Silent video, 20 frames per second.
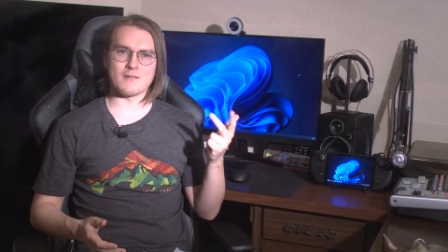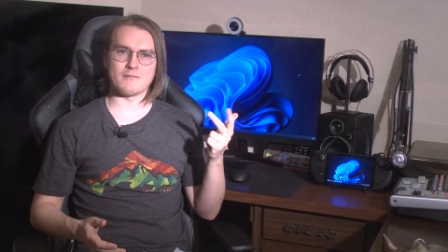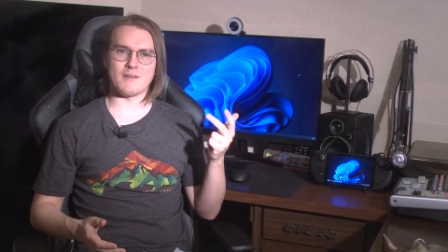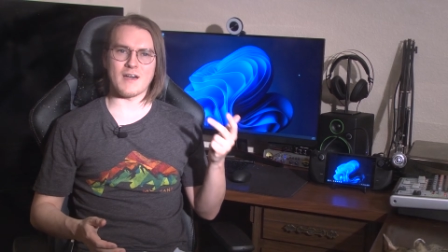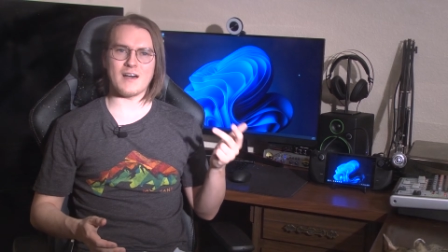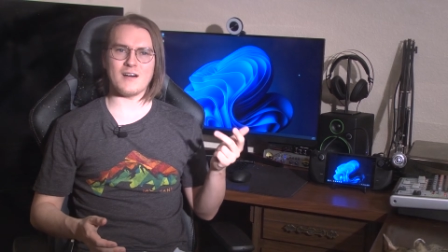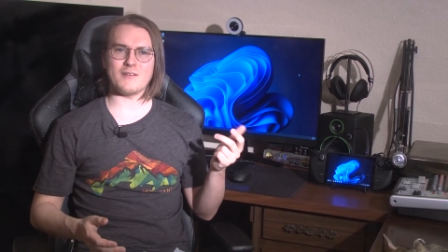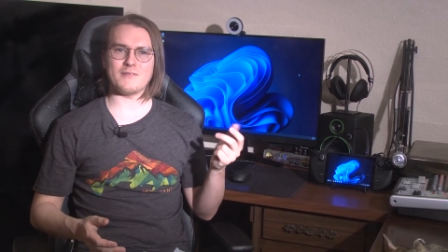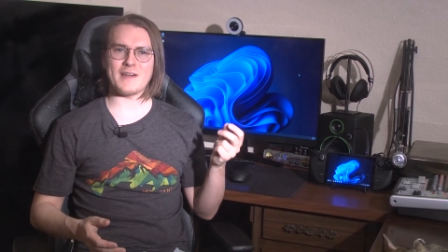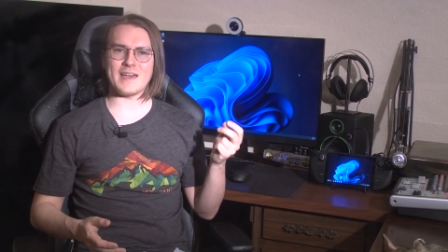
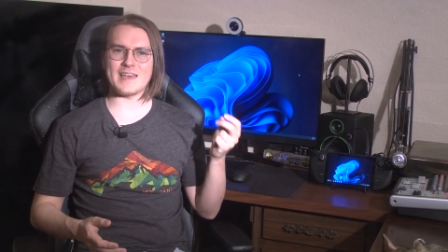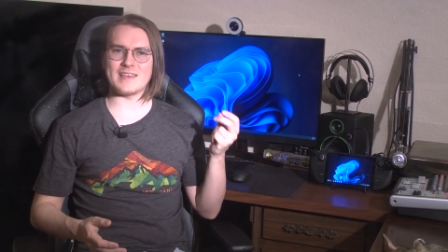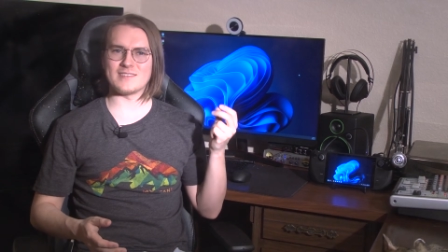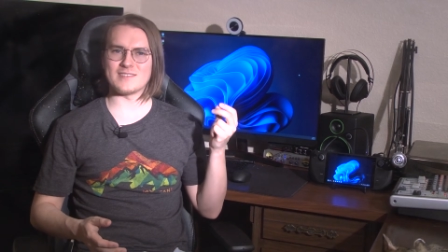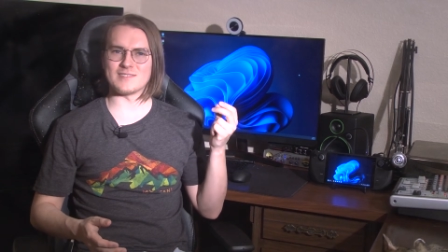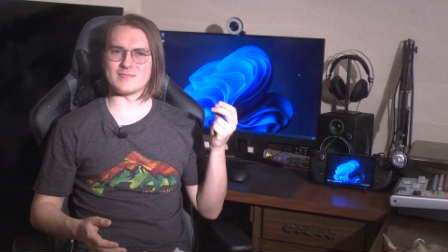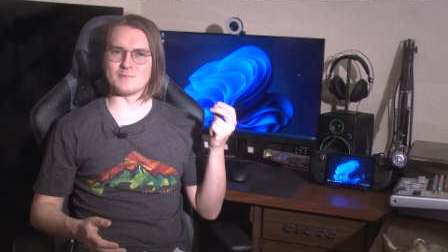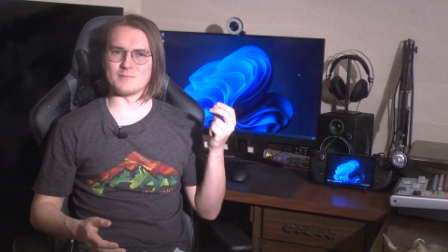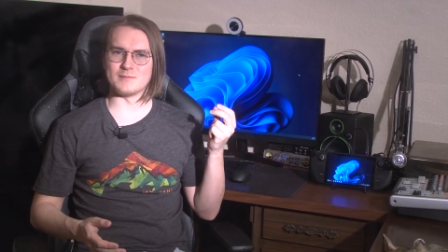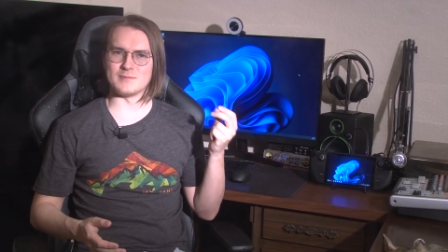Valve
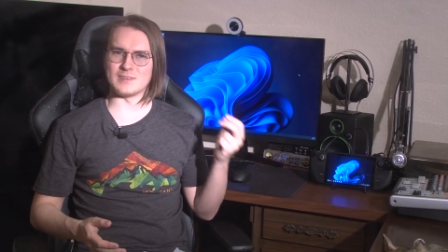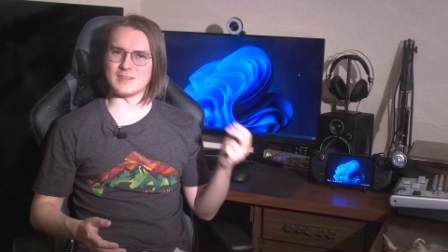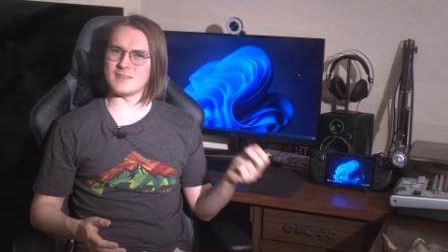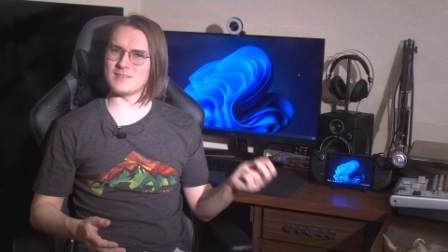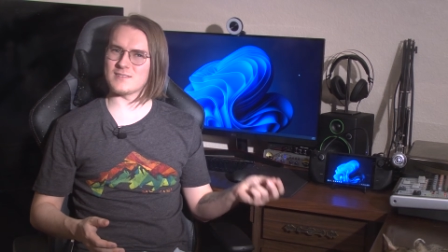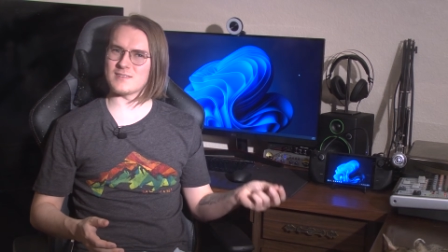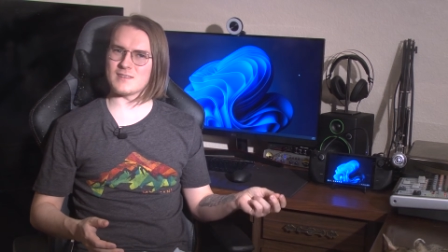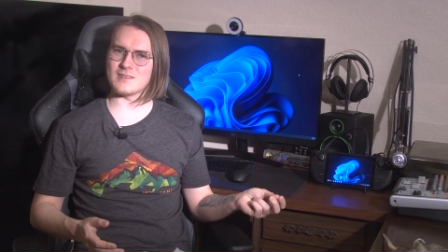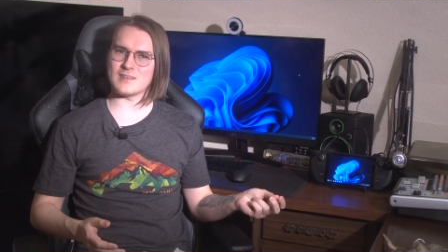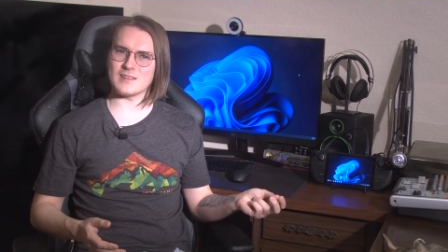has
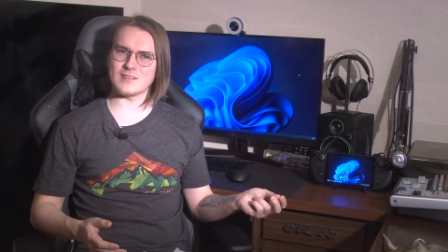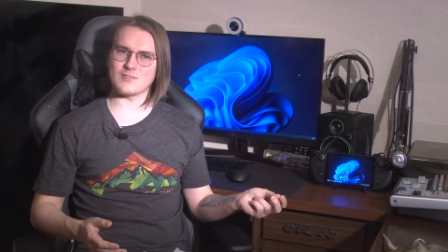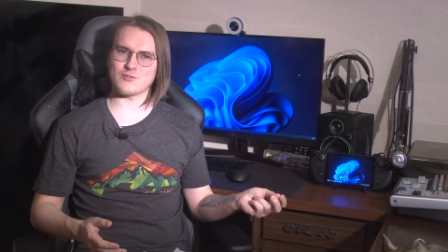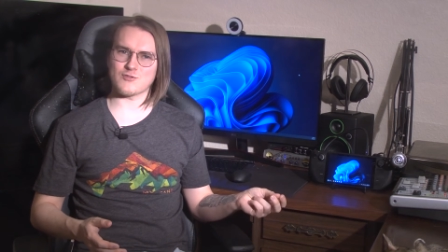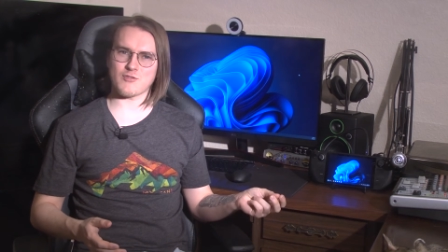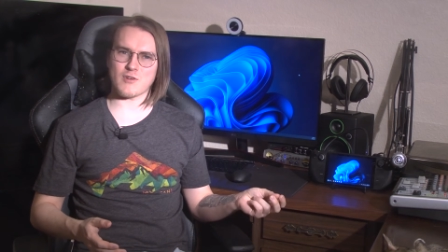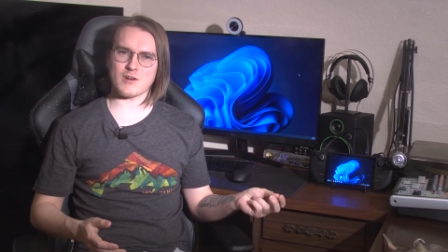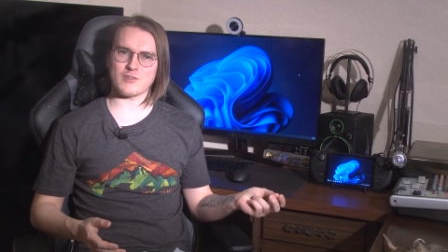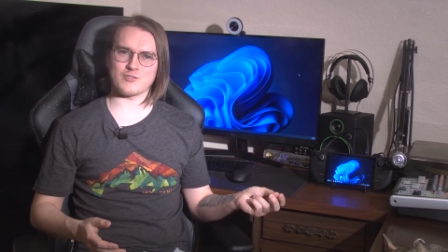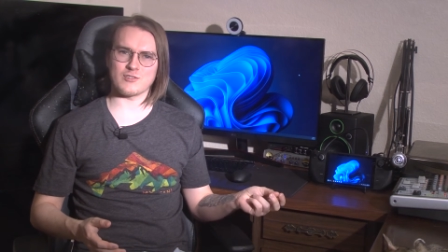decent
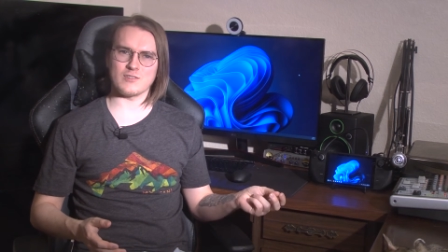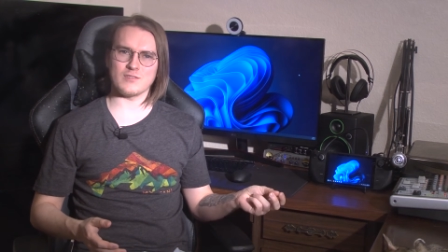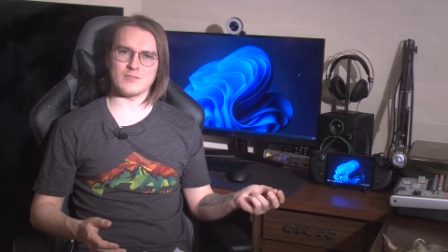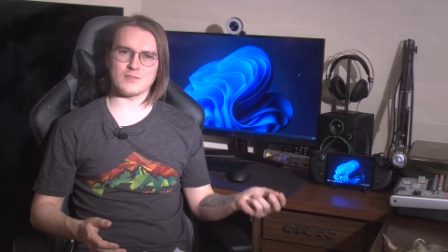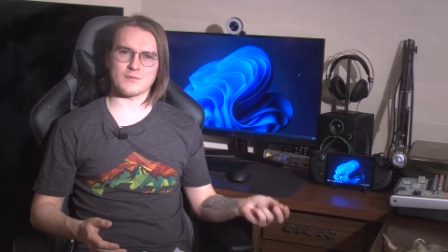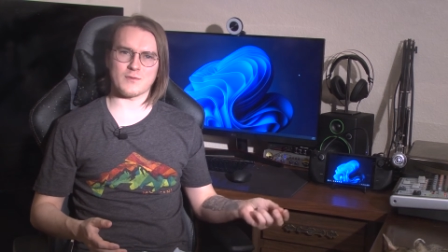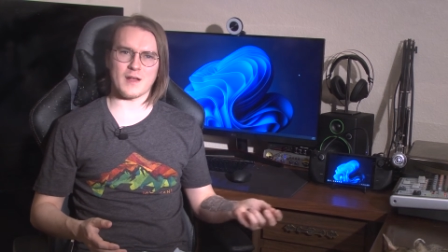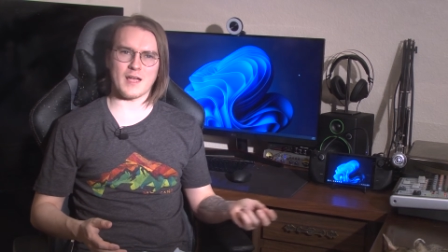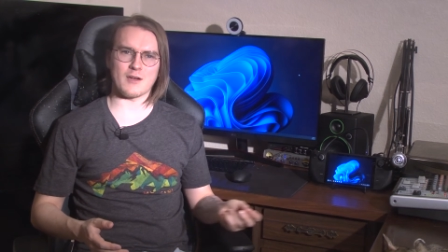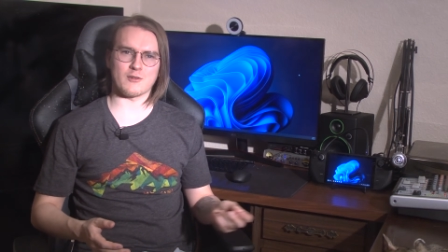
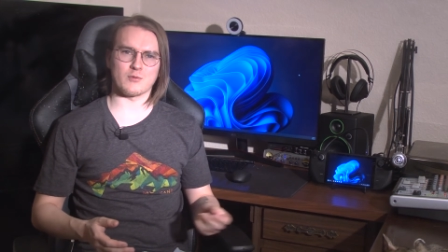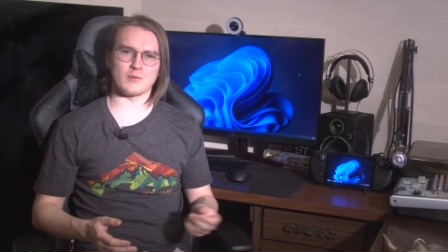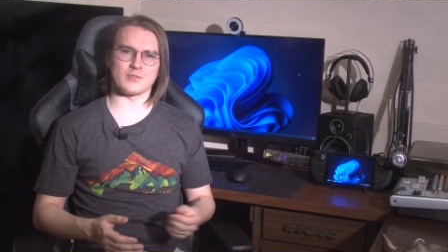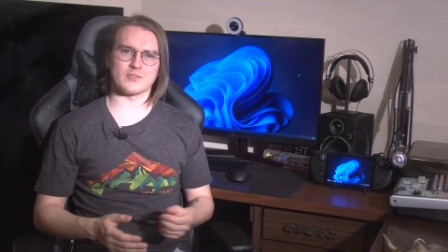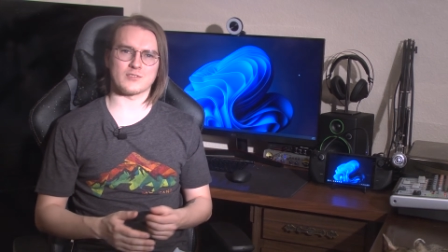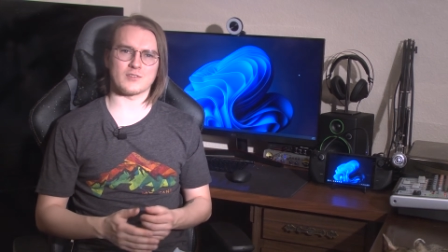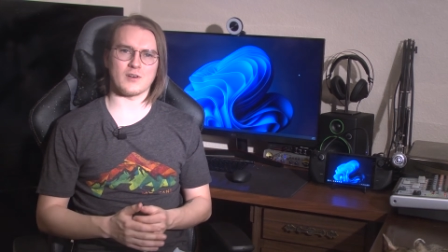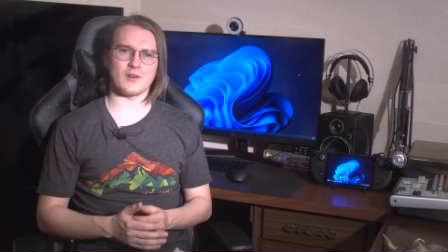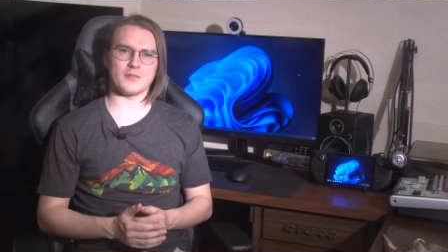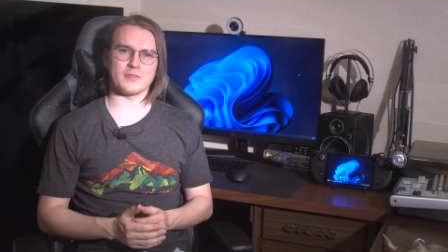instructions for how to
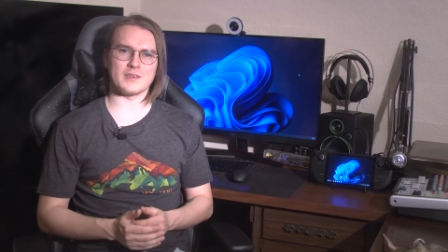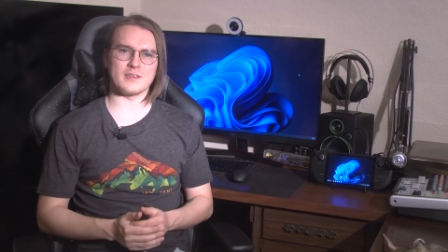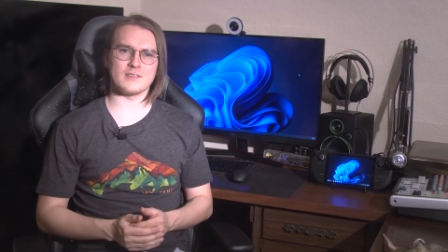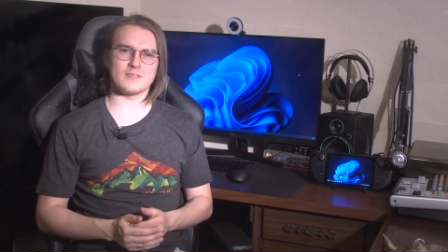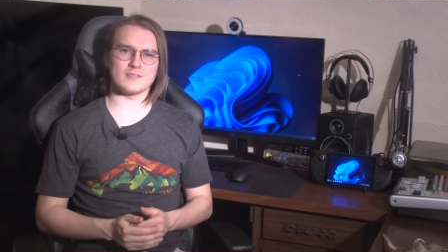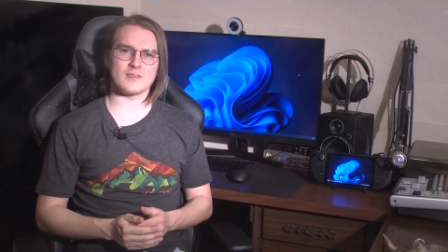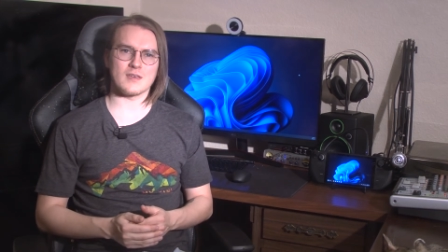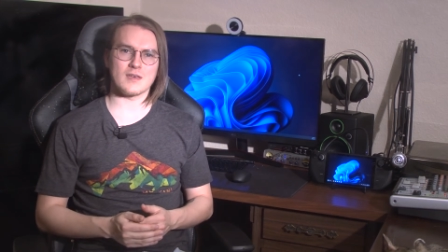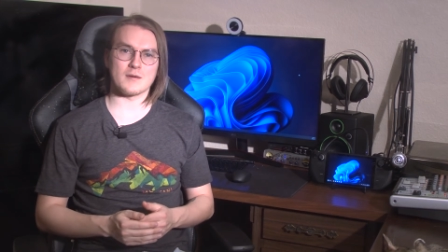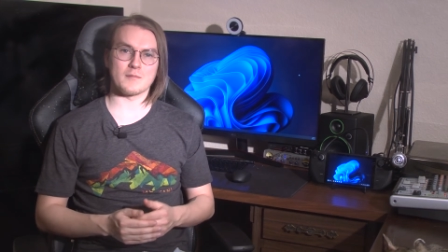install
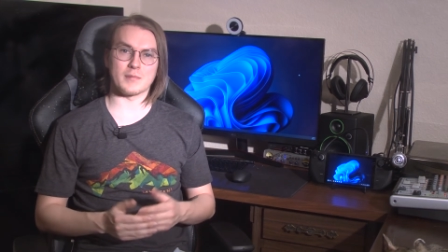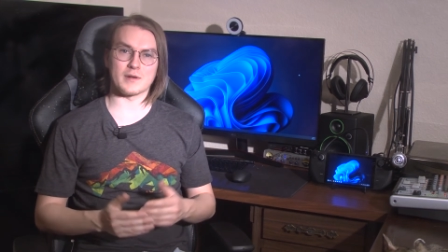these,